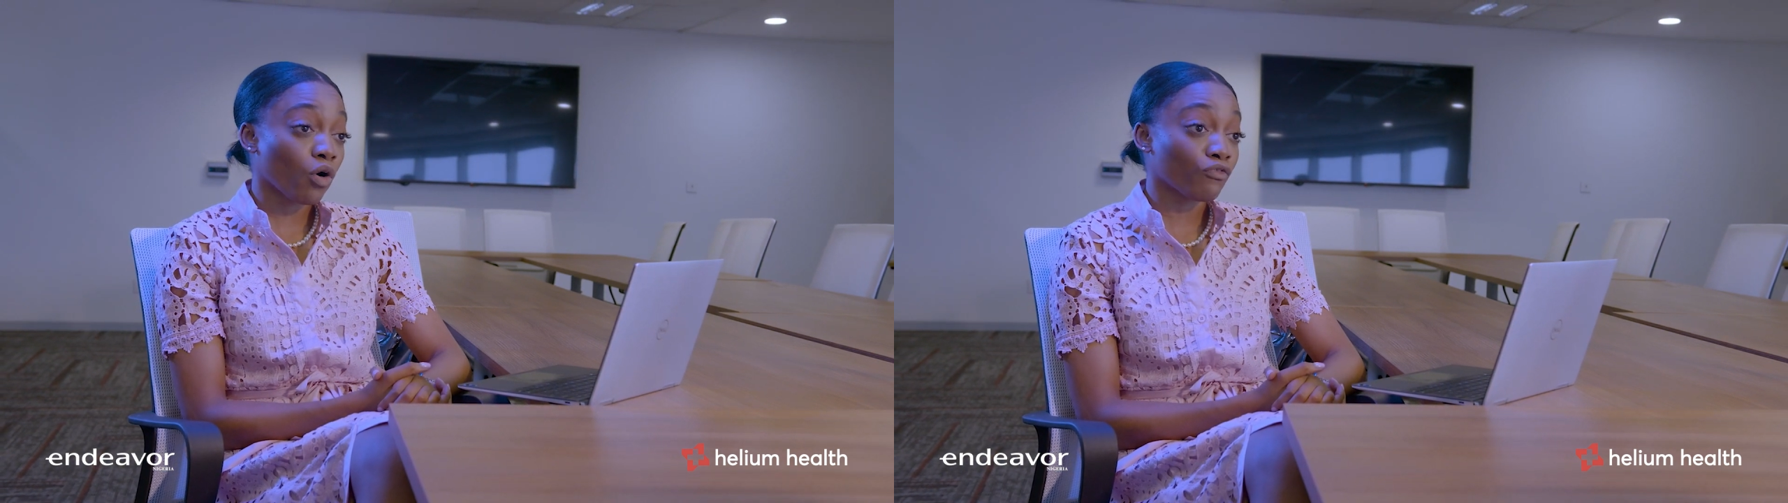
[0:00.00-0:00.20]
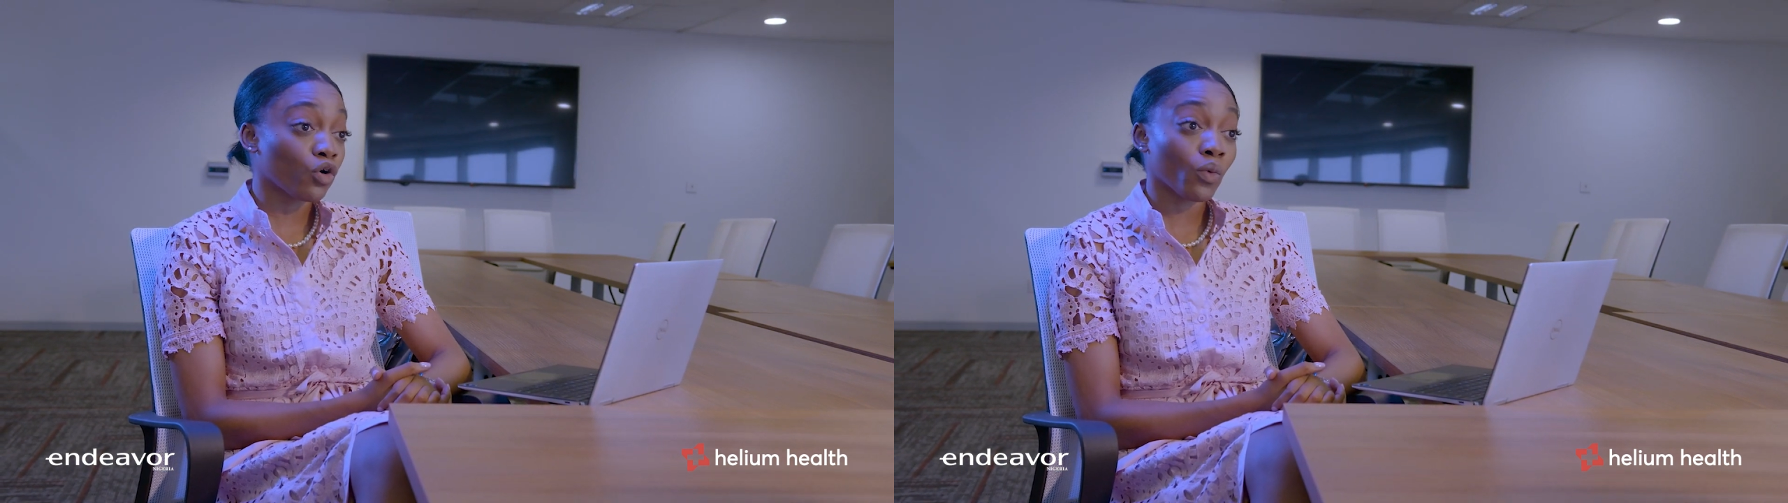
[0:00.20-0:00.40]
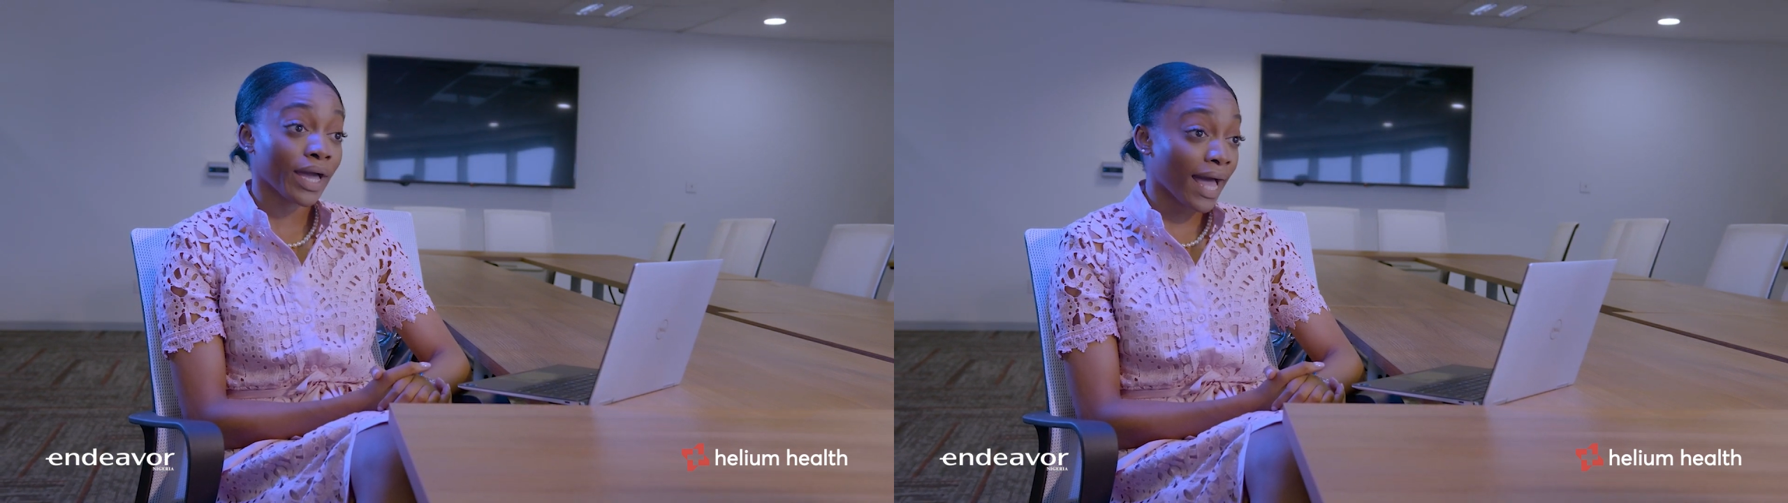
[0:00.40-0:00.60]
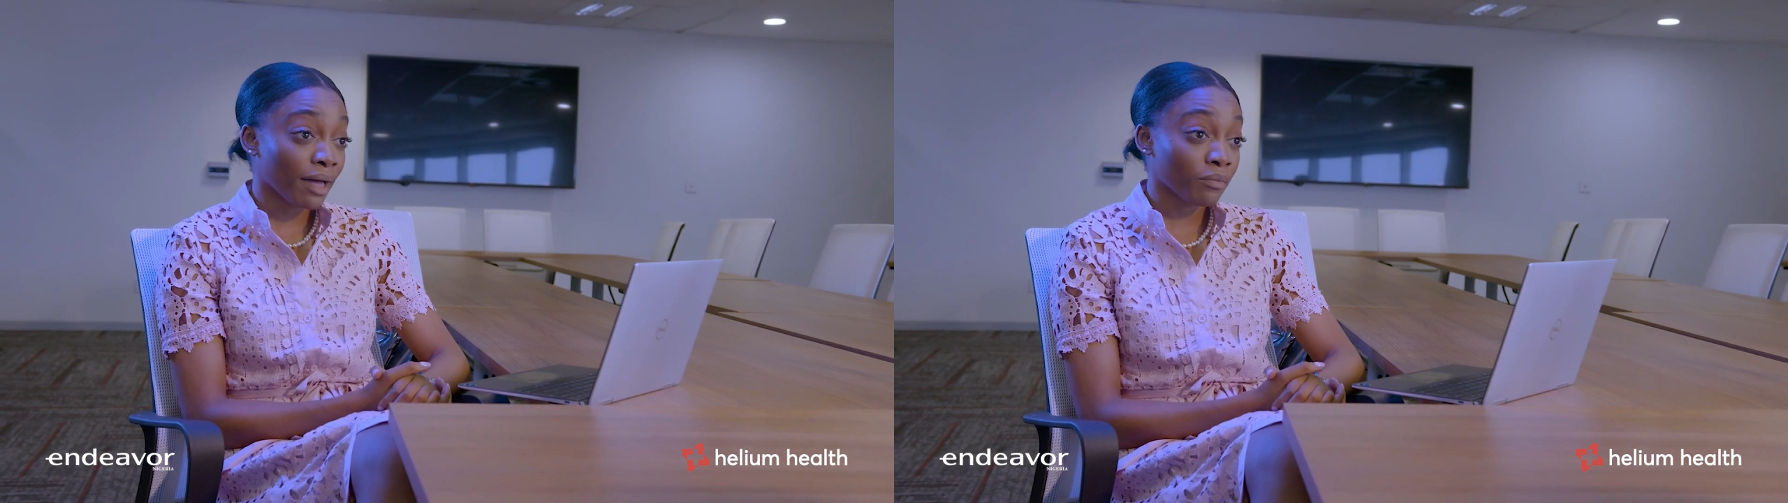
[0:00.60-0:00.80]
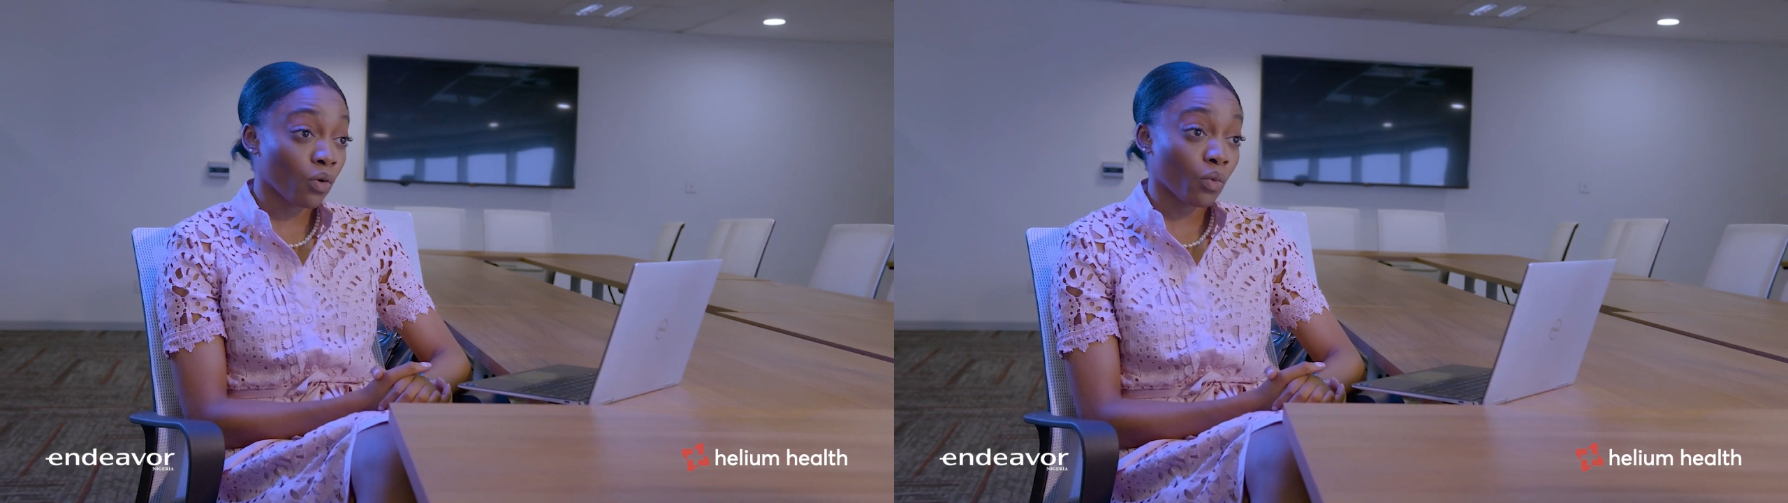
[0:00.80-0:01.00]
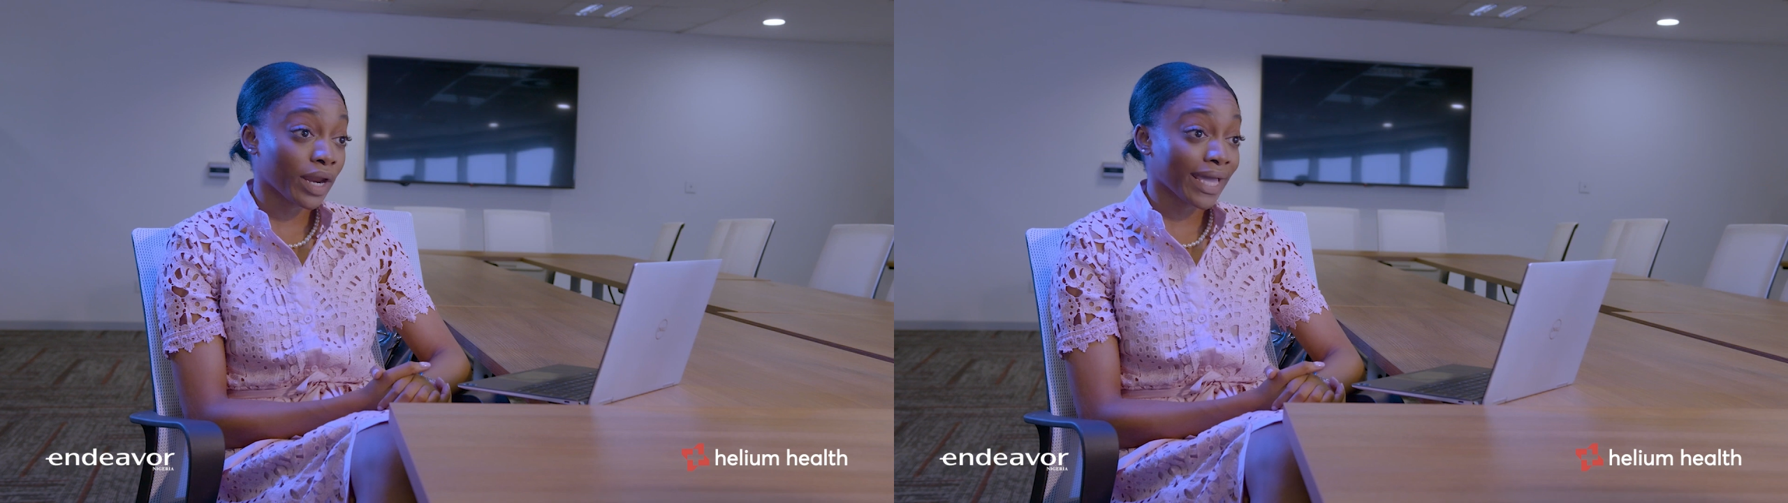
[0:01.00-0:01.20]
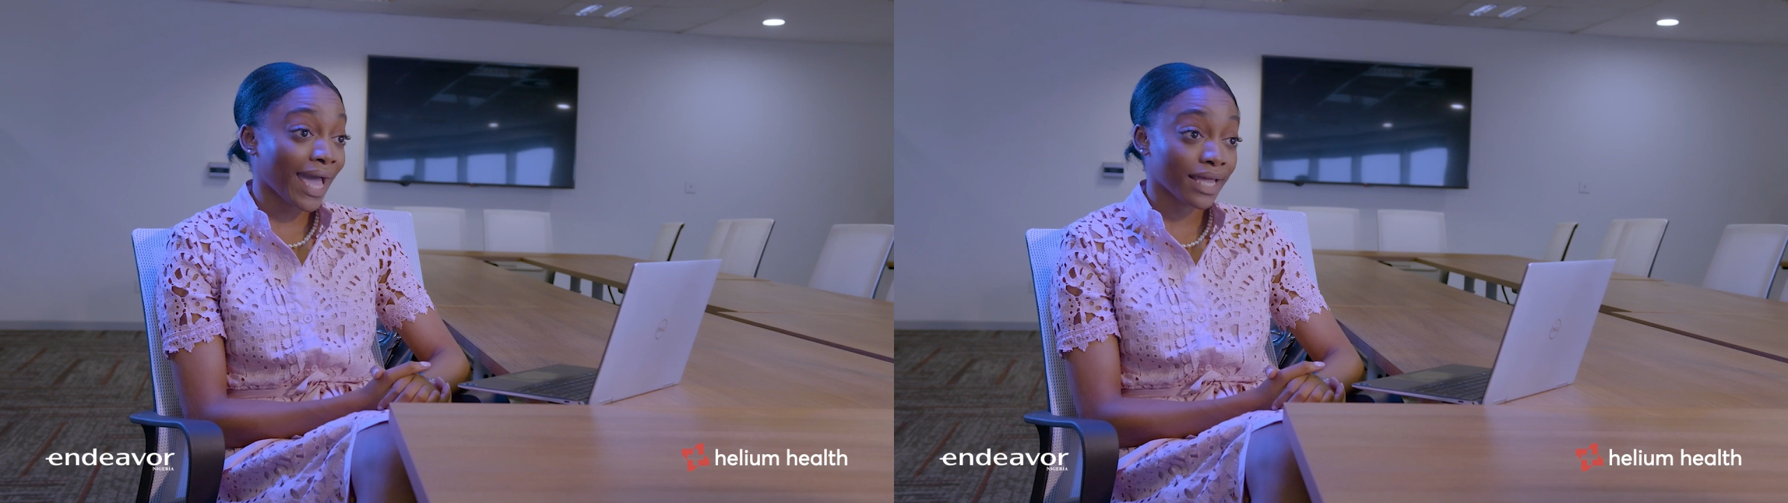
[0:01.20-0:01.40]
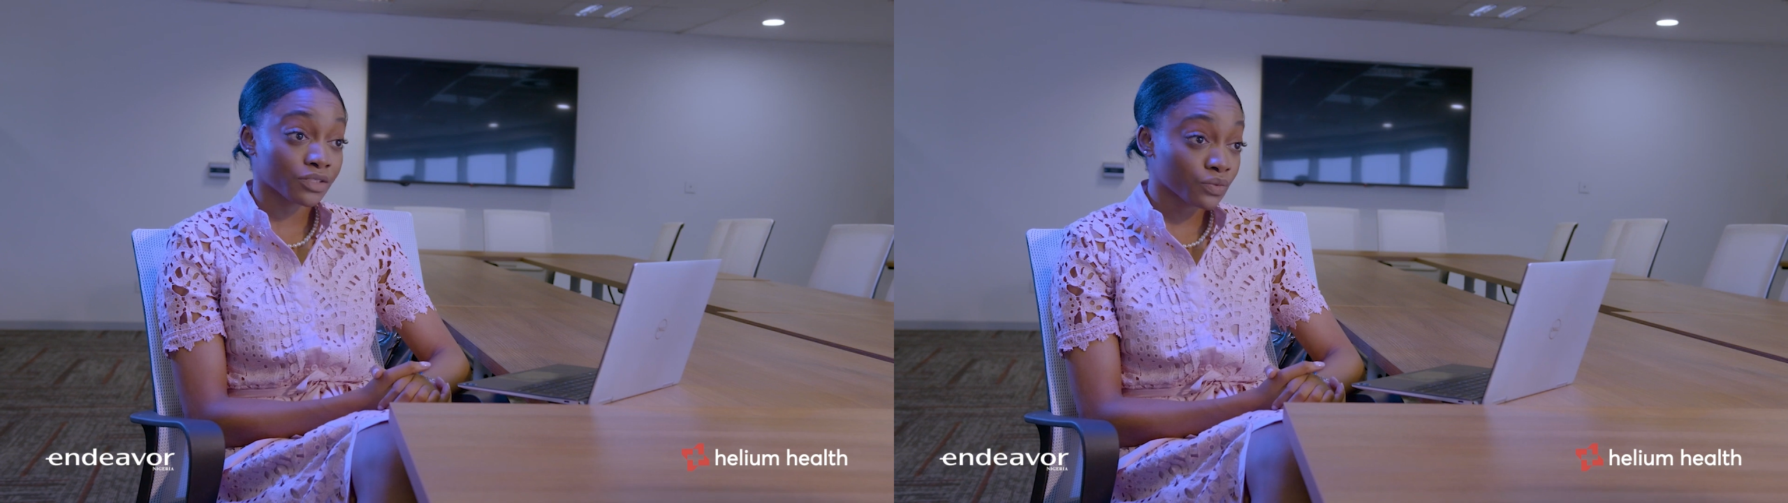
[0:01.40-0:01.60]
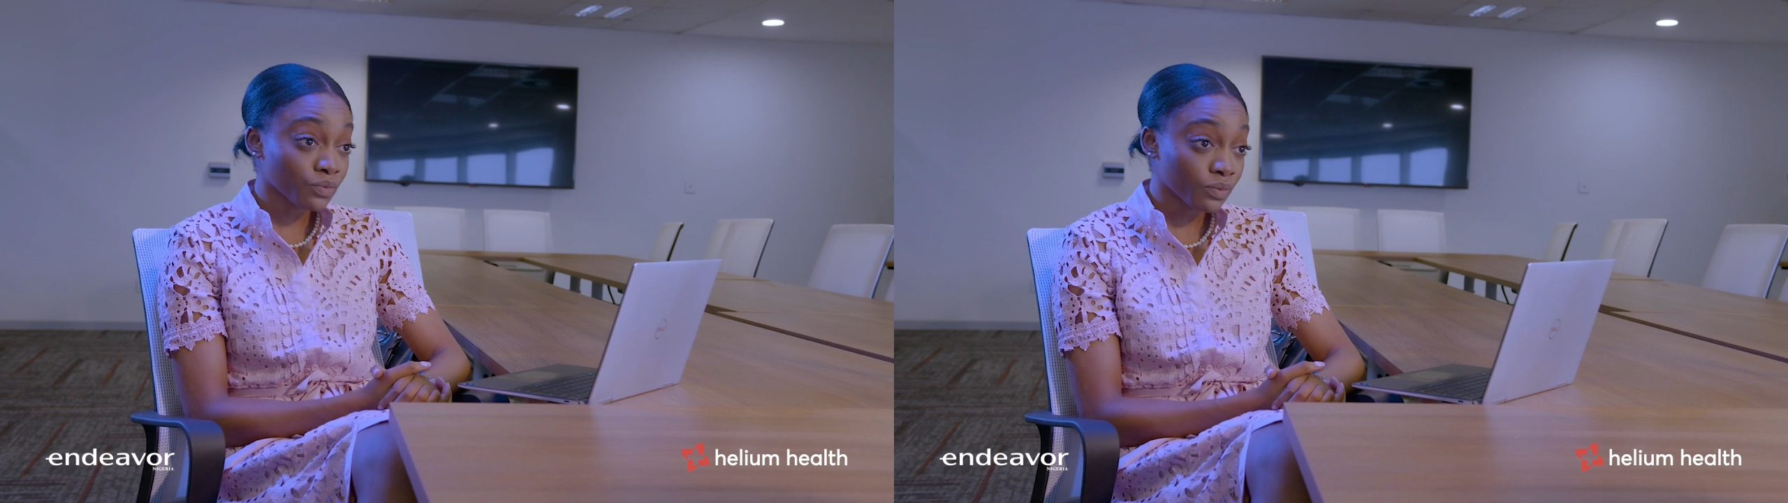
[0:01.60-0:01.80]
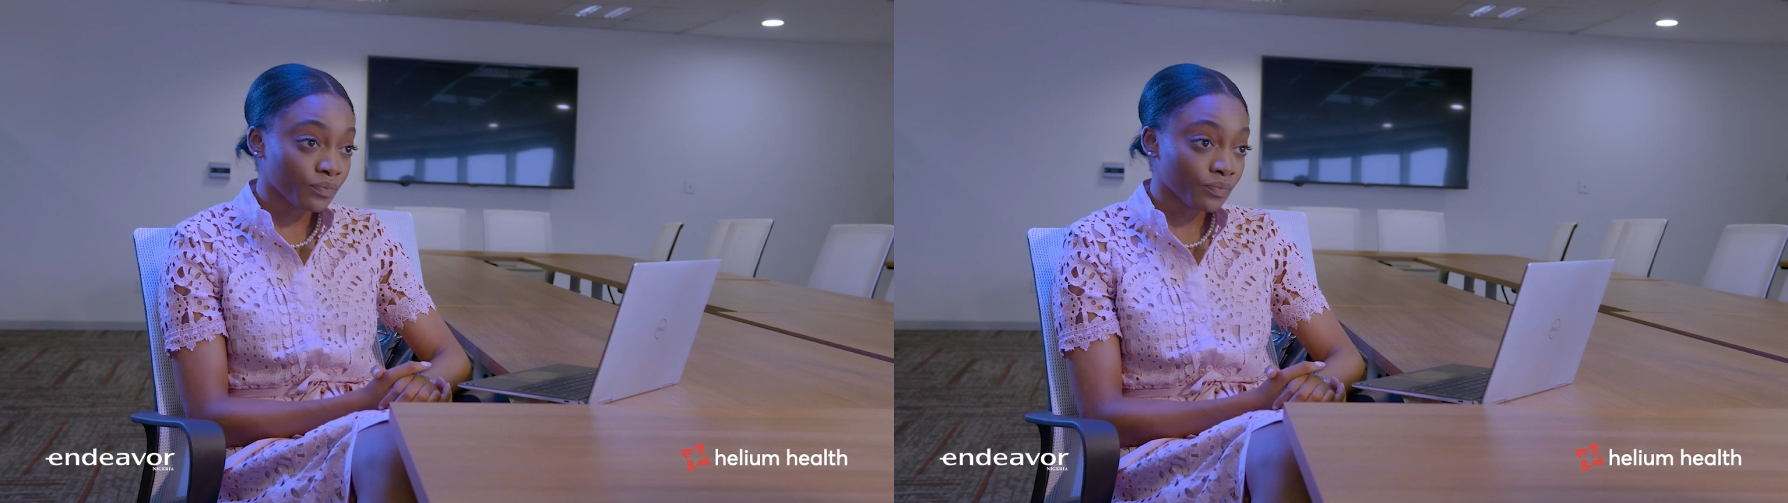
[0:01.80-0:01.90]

of who I am or what I can do.